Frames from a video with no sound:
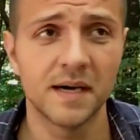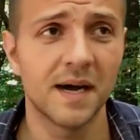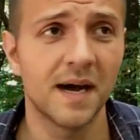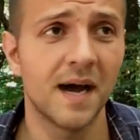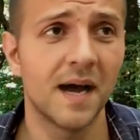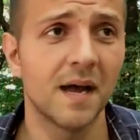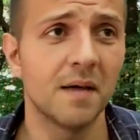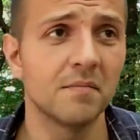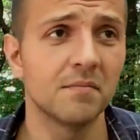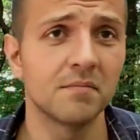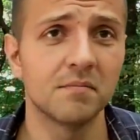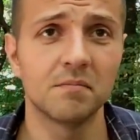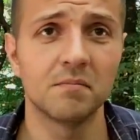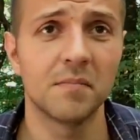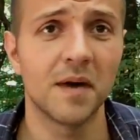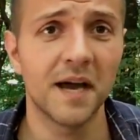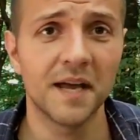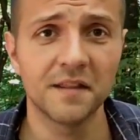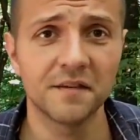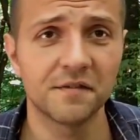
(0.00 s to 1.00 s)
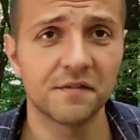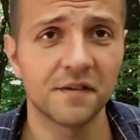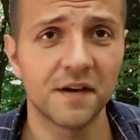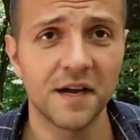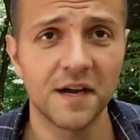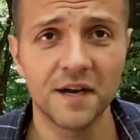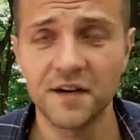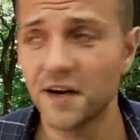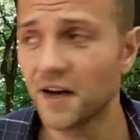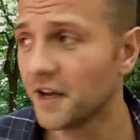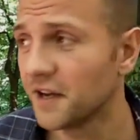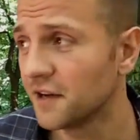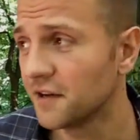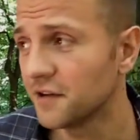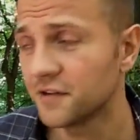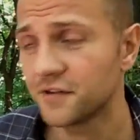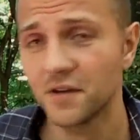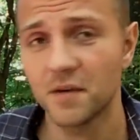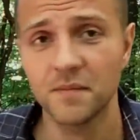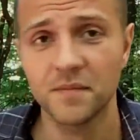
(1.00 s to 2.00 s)
I'm by the fire, I
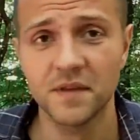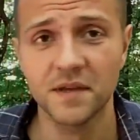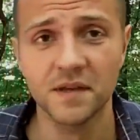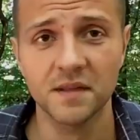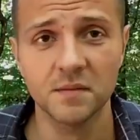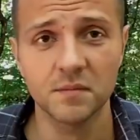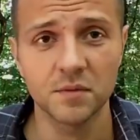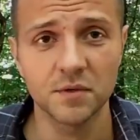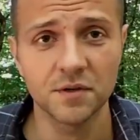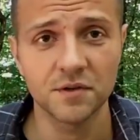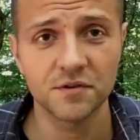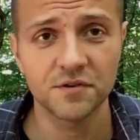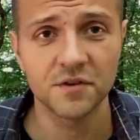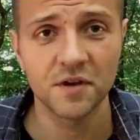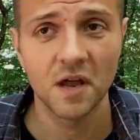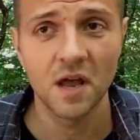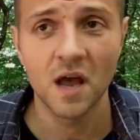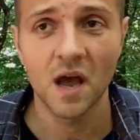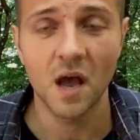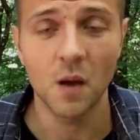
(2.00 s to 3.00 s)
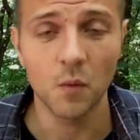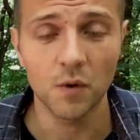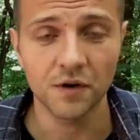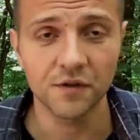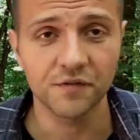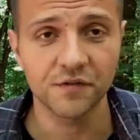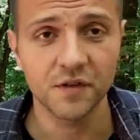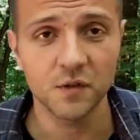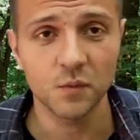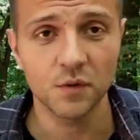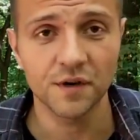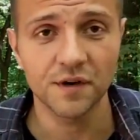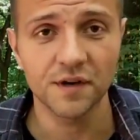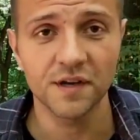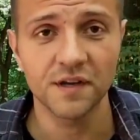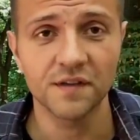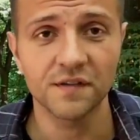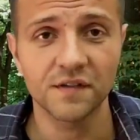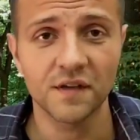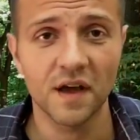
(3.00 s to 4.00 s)
hear something in the bush, I want to see what it
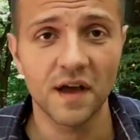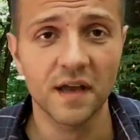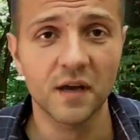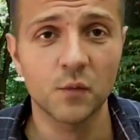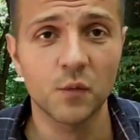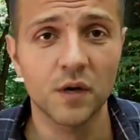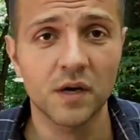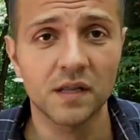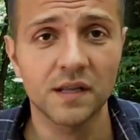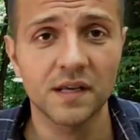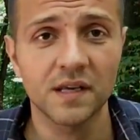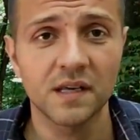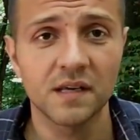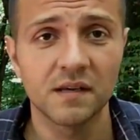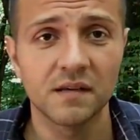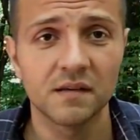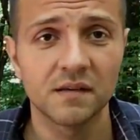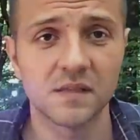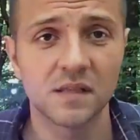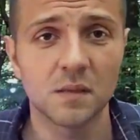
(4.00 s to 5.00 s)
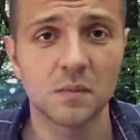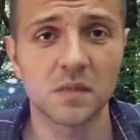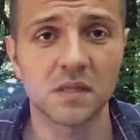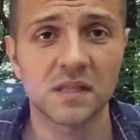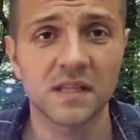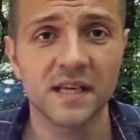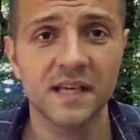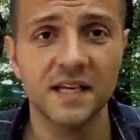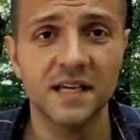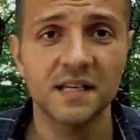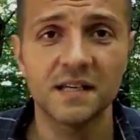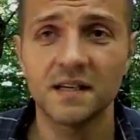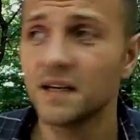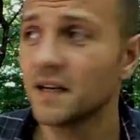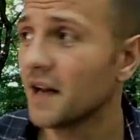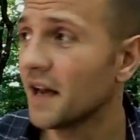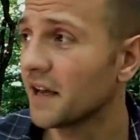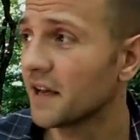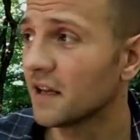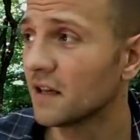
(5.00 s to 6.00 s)
is, I quickly double click it
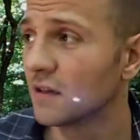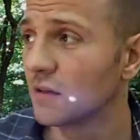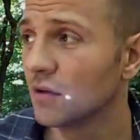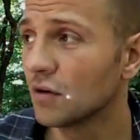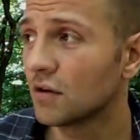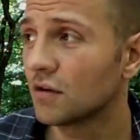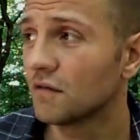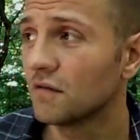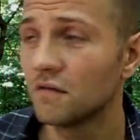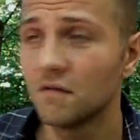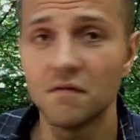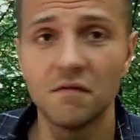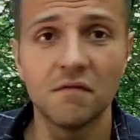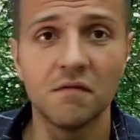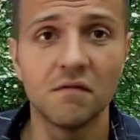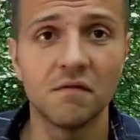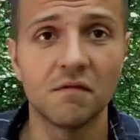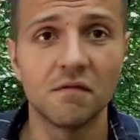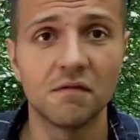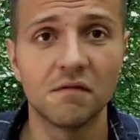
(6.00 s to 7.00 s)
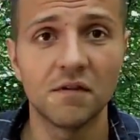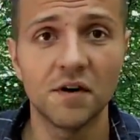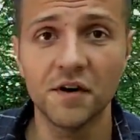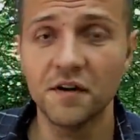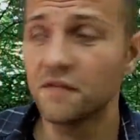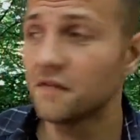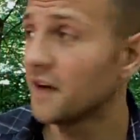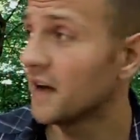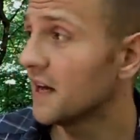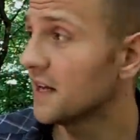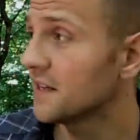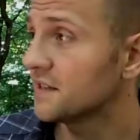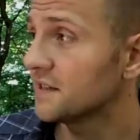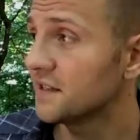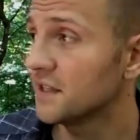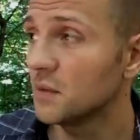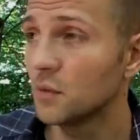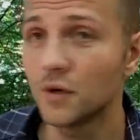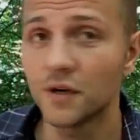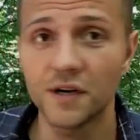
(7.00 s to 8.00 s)
and I can look very
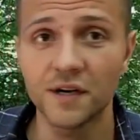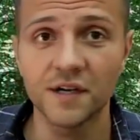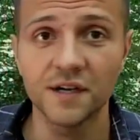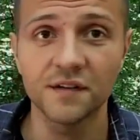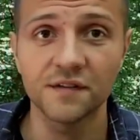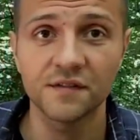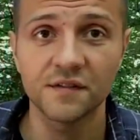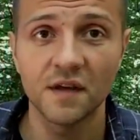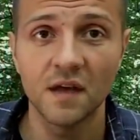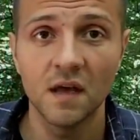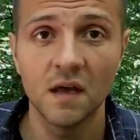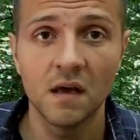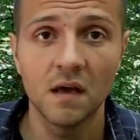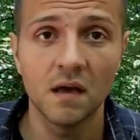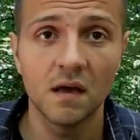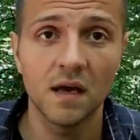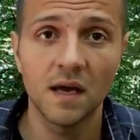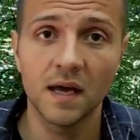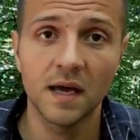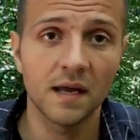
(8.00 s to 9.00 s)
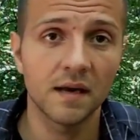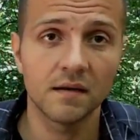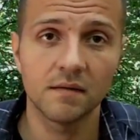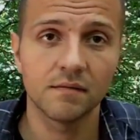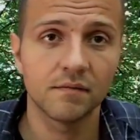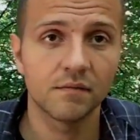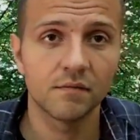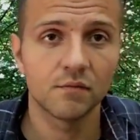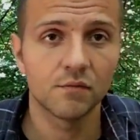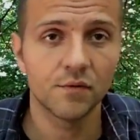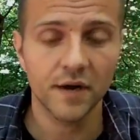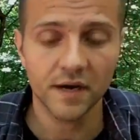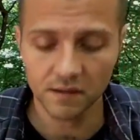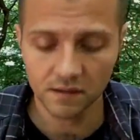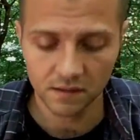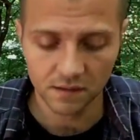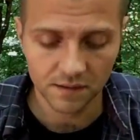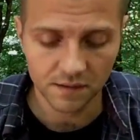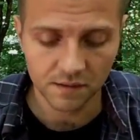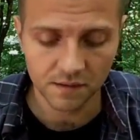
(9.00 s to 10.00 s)
fast, see what it is. And
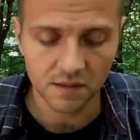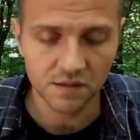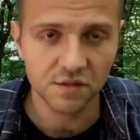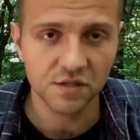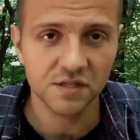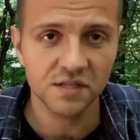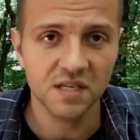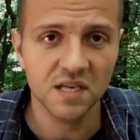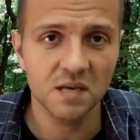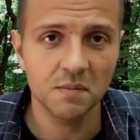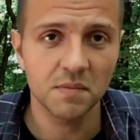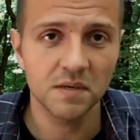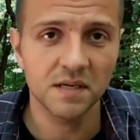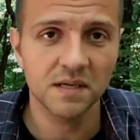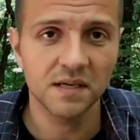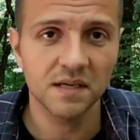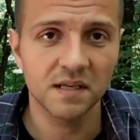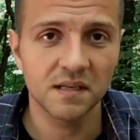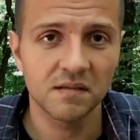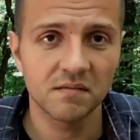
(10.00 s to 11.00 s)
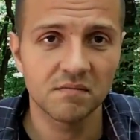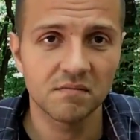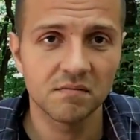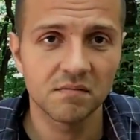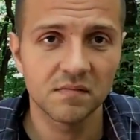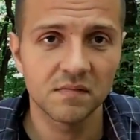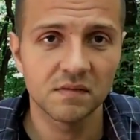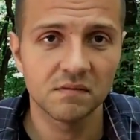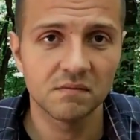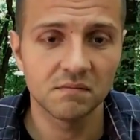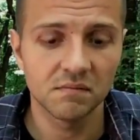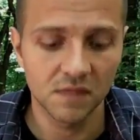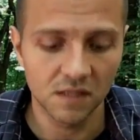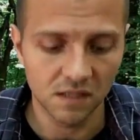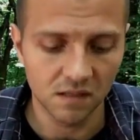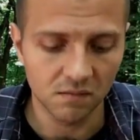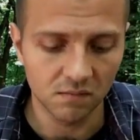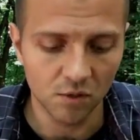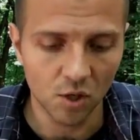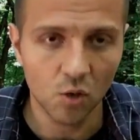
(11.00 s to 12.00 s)
regularly you can just keep it in
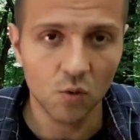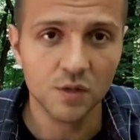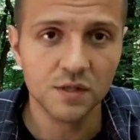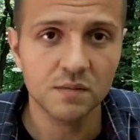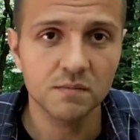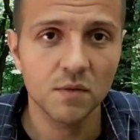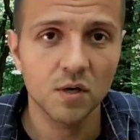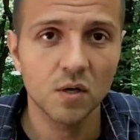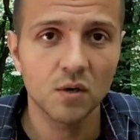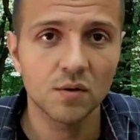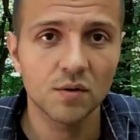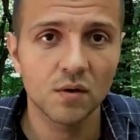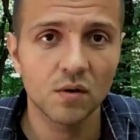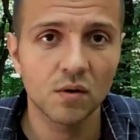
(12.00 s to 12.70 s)
the lowest mode